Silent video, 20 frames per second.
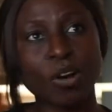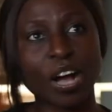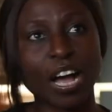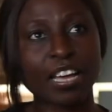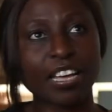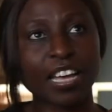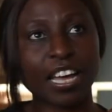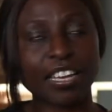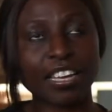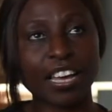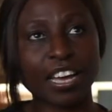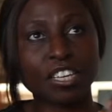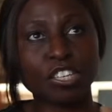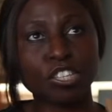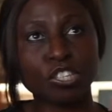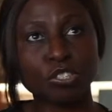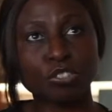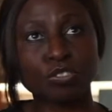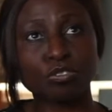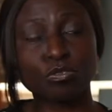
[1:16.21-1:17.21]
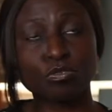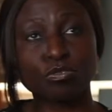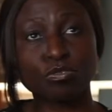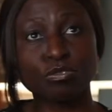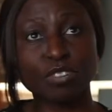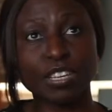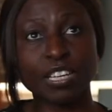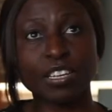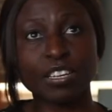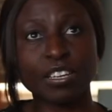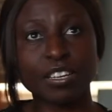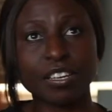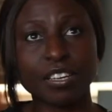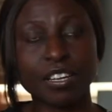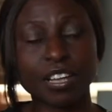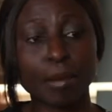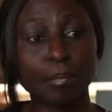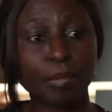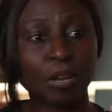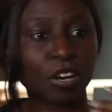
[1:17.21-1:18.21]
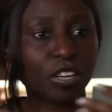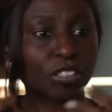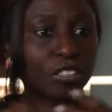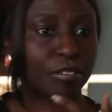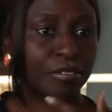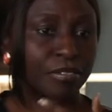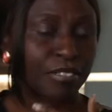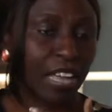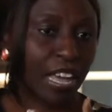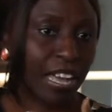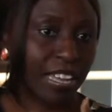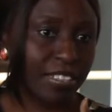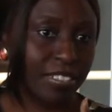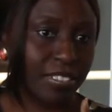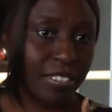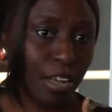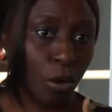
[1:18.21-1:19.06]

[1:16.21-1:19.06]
I used to really, and because of that,